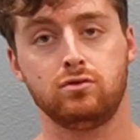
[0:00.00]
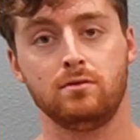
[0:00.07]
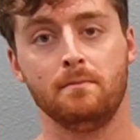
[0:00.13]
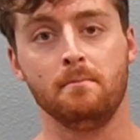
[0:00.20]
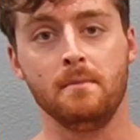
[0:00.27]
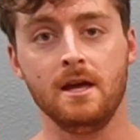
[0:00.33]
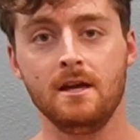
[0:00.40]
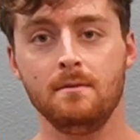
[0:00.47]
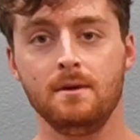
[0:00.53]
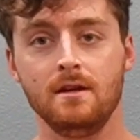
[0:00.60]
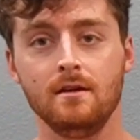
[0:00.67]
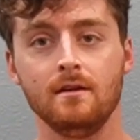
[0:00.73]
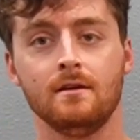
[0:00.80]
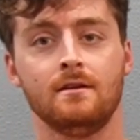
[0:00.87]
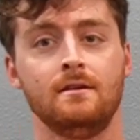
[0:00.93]

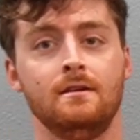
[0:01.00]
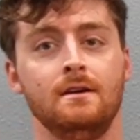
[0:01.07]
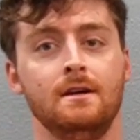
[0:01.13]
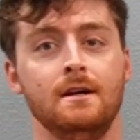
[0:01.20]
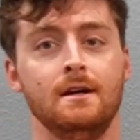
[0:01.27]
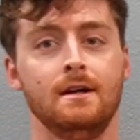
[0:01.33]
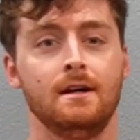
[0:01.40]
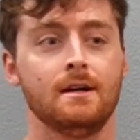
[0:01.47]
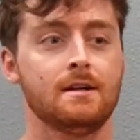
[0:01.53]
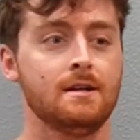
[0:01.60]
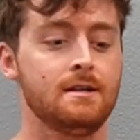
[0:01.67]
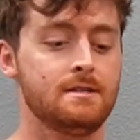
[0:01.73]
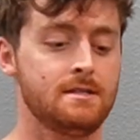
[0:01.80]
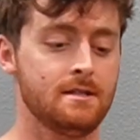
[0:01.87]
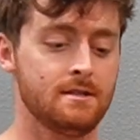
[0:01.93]
maybe a
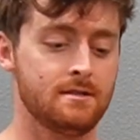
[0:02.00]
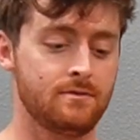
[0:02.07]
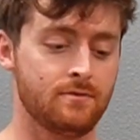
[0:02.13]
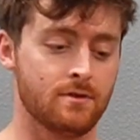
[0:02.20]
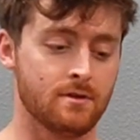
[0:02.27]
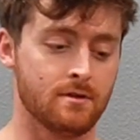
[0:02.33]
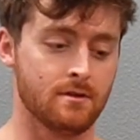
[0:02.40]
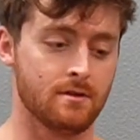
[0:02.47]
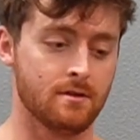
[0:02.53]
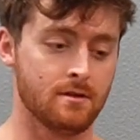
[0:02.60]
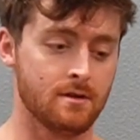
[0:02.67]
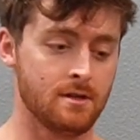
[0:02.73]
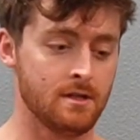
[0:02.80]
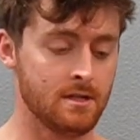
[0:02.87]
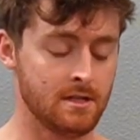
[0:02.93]
contest for